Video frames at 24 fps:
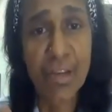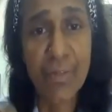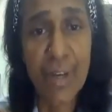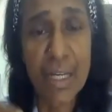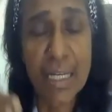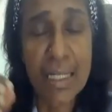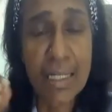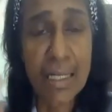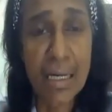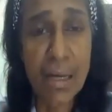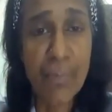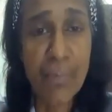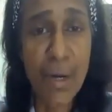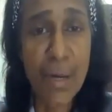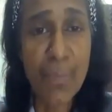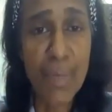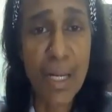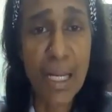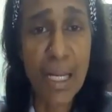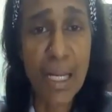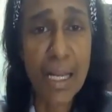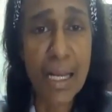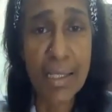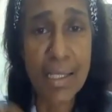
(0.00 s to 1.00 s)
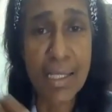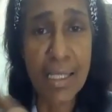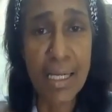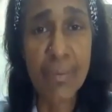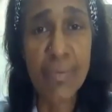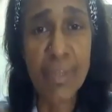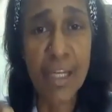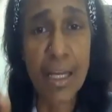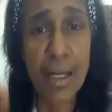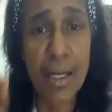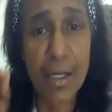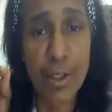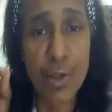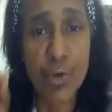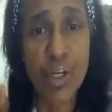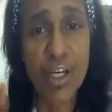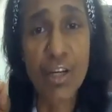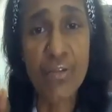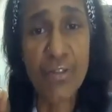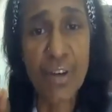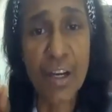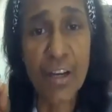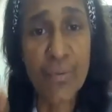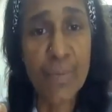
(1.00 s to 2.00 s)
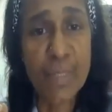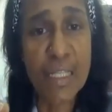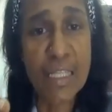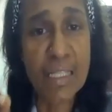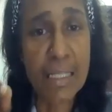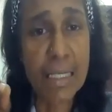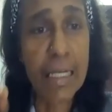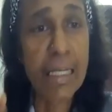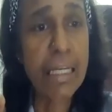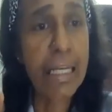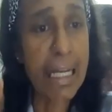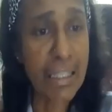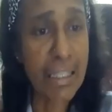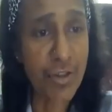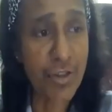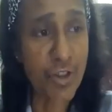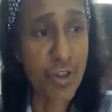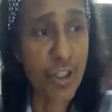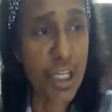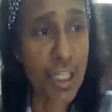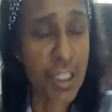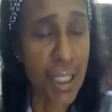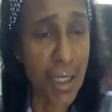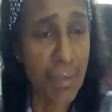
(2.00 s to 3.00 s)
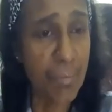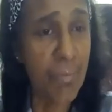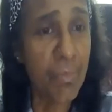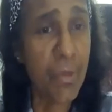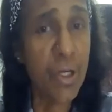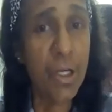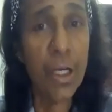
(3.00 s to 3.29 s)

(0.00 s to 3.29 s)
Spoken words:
If it is in a public exam, they get 25% extra time.